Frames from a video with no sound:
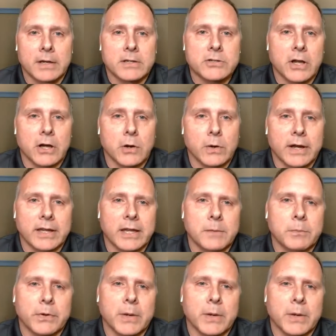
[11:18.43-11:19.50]
So
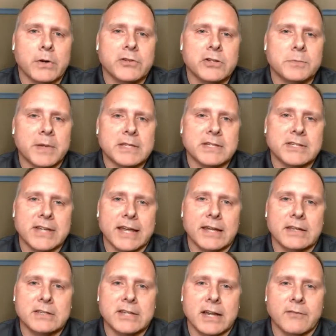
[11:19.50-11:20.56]
again, pre-approved just means a
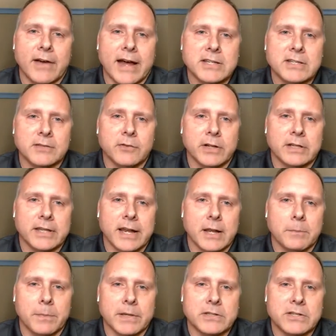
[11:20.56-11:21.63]
second set of eyes have looked at
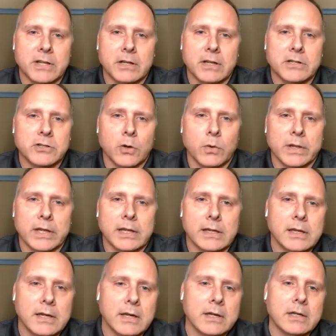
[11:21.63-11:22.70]
it, but still it's
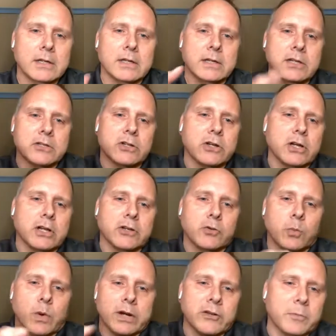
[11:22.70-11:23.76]
only as good
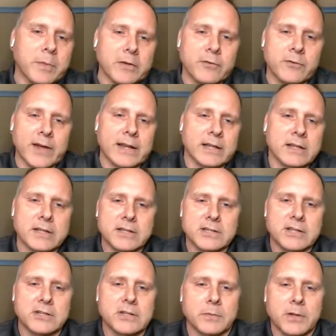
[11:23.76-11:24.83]
as what has been fed into the
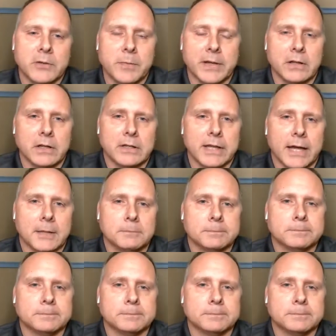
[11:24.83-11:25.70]
system that's being looked at.